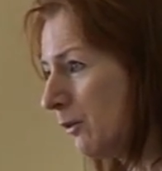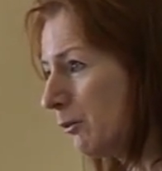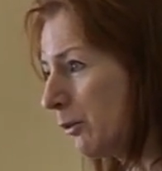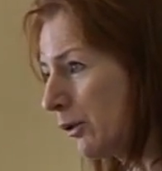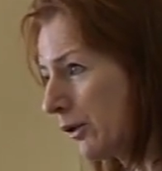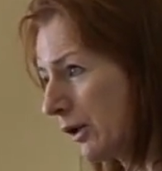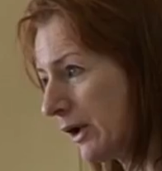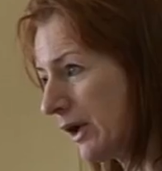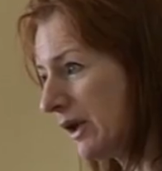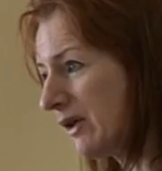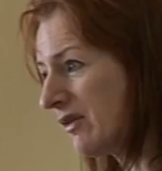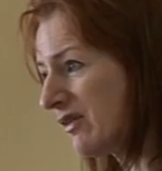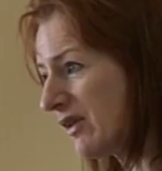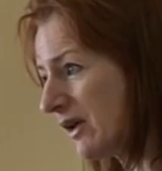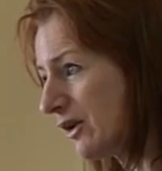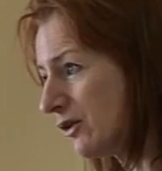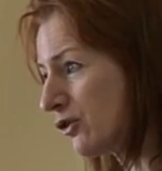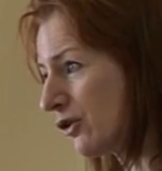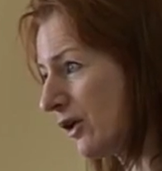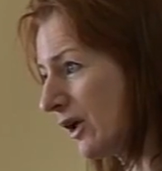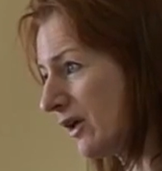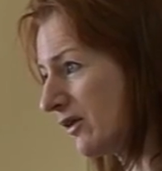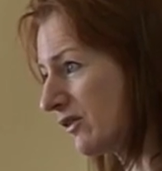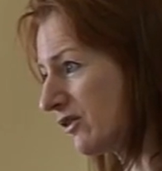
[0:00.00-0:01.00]
But it is
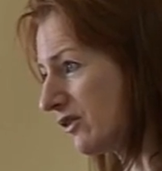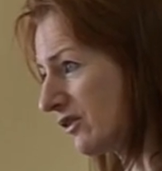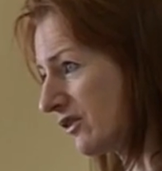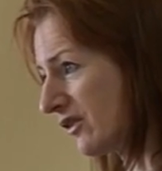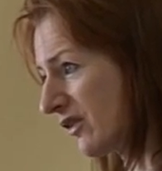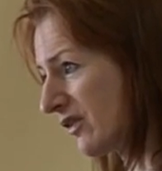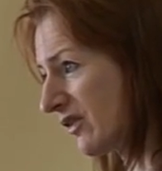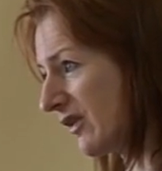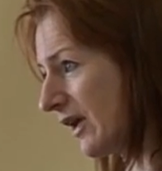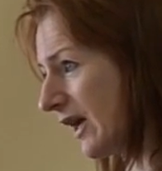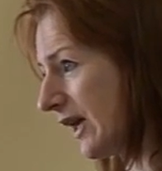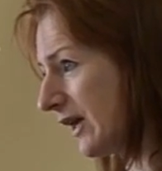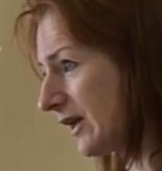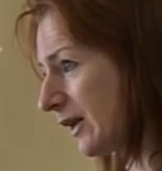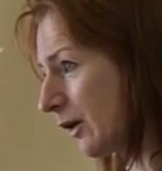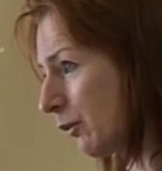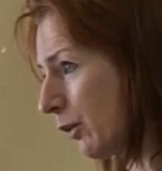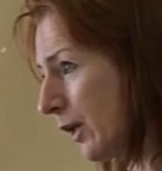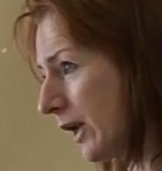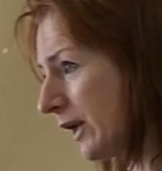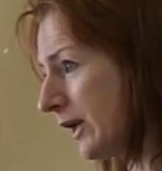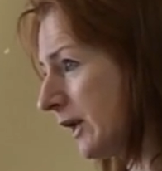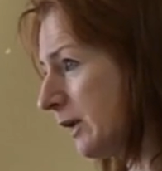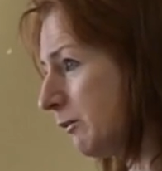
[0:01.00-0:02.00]
interesting to say
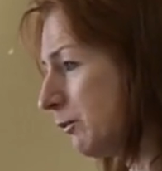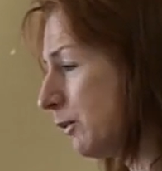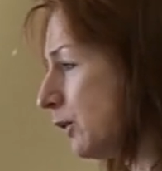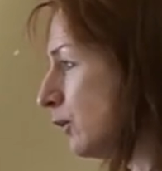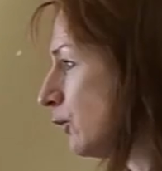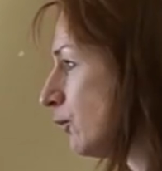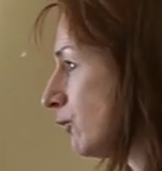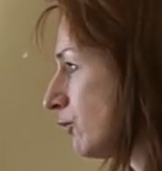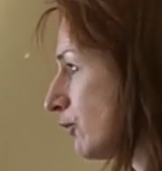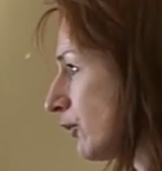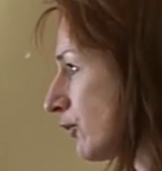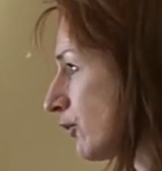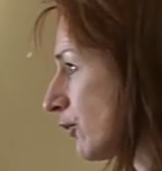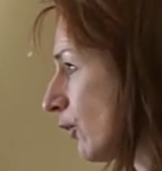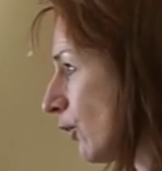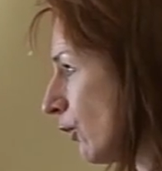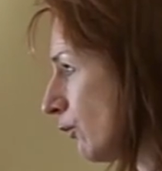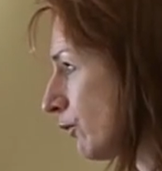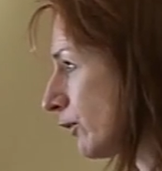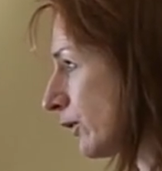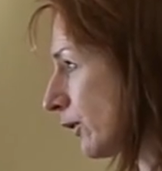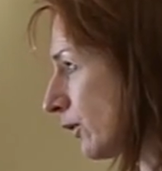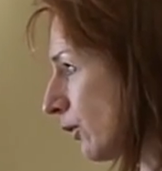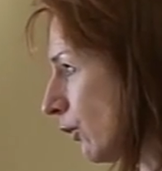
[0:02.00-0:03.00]
that when he moved it
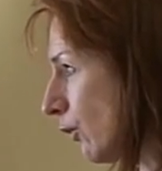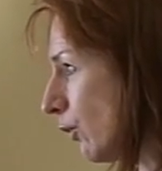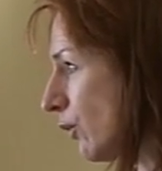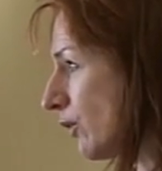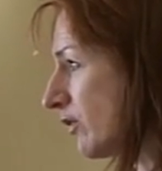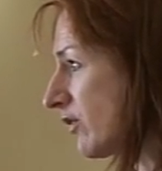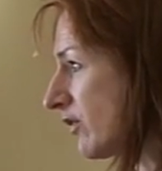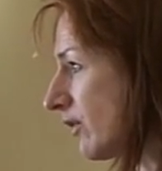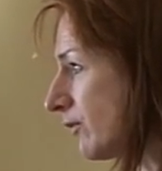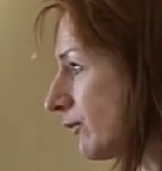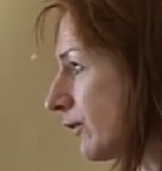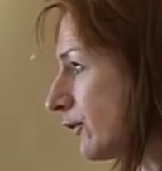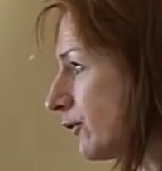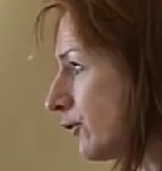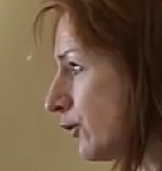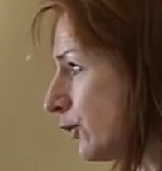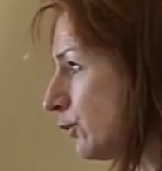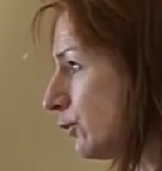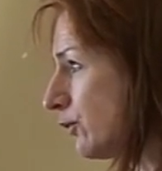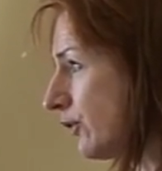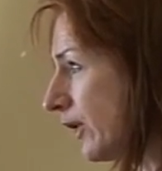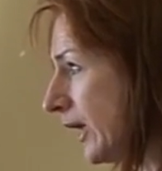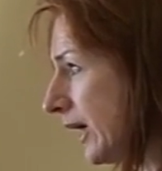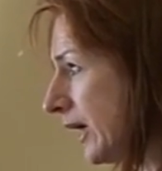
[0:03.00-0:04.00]
over the course of the
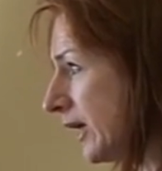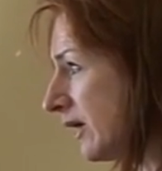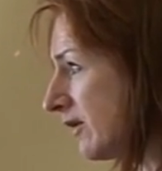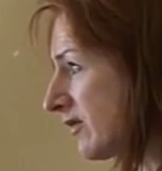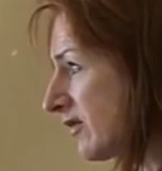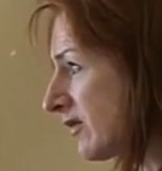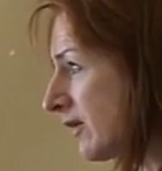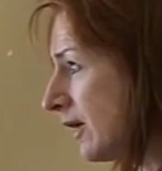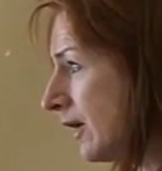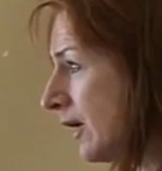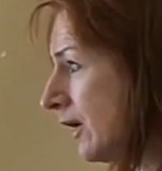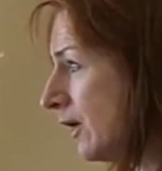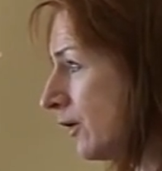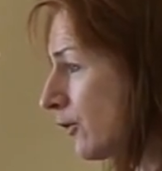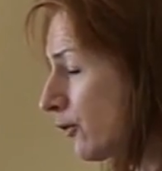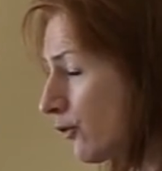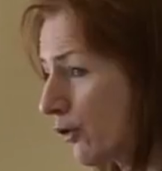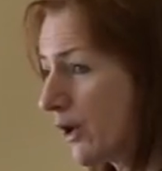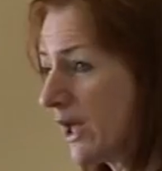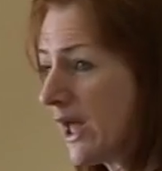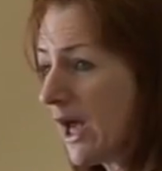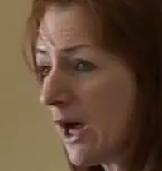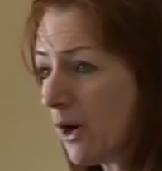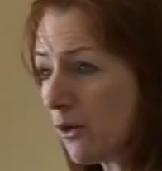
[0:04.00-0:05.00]
2 days,
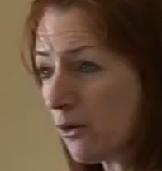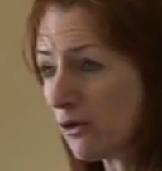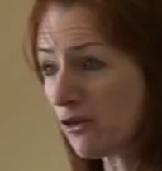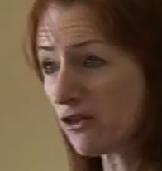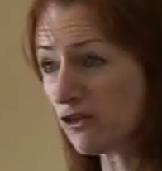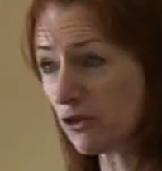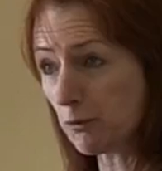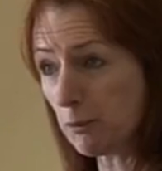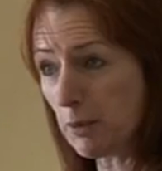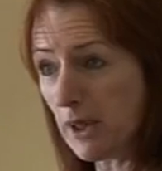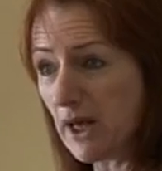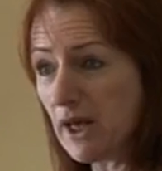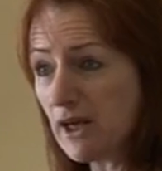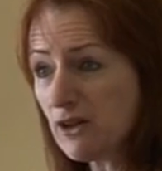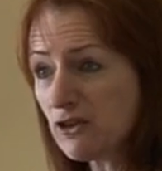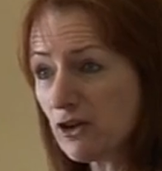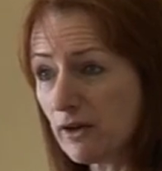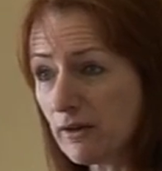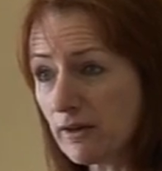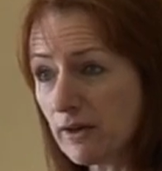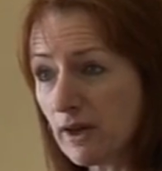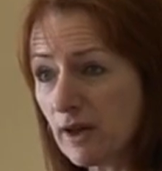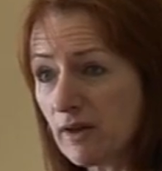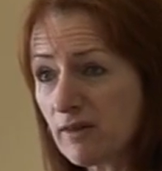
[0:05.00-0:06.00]
3 hours debate
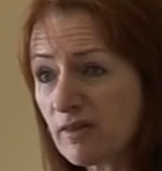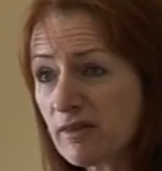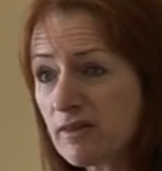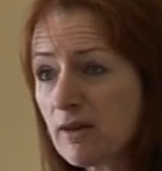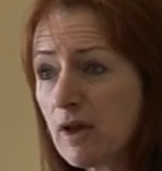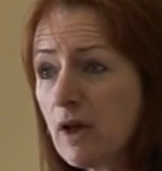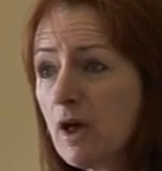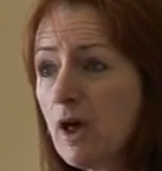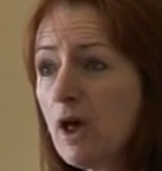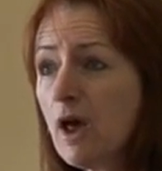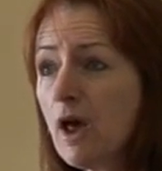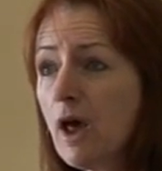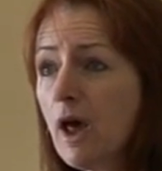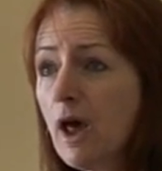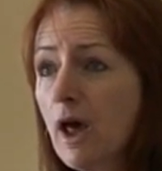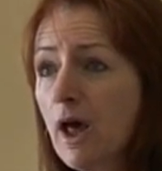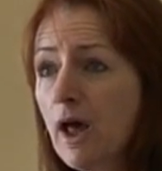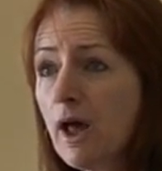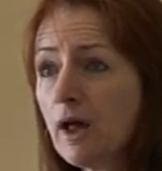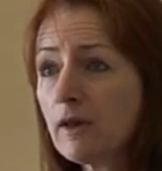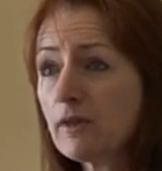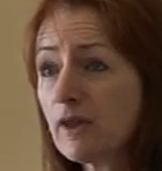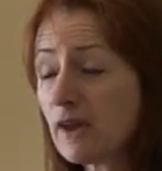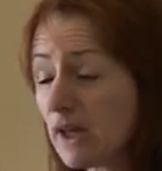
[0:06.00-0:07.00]
on this,
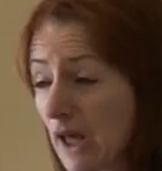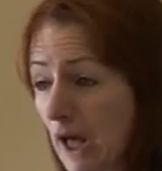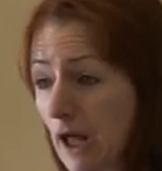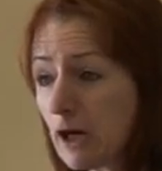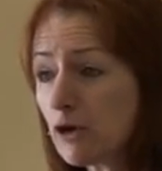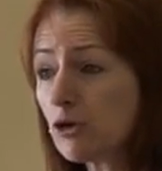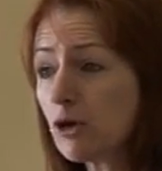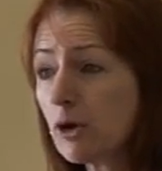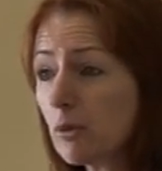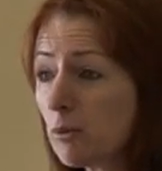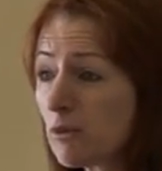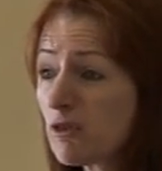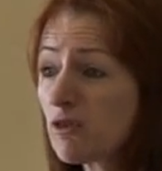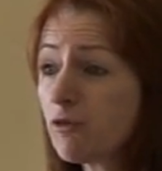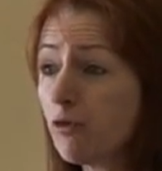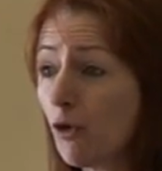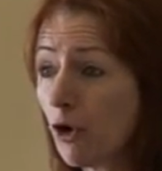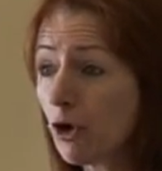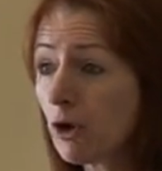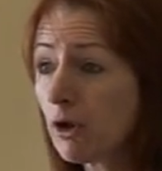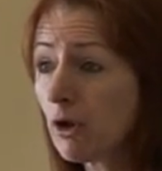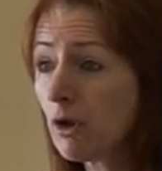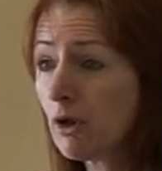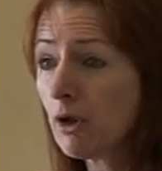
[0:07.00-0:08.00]
the gallery was
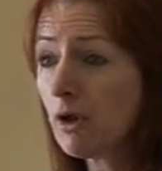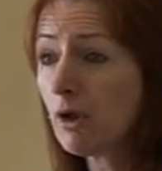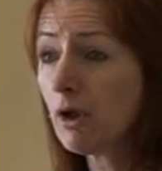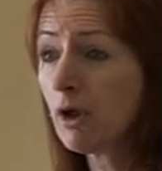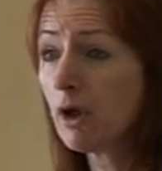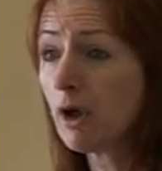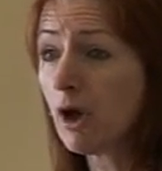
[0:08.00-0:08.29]
full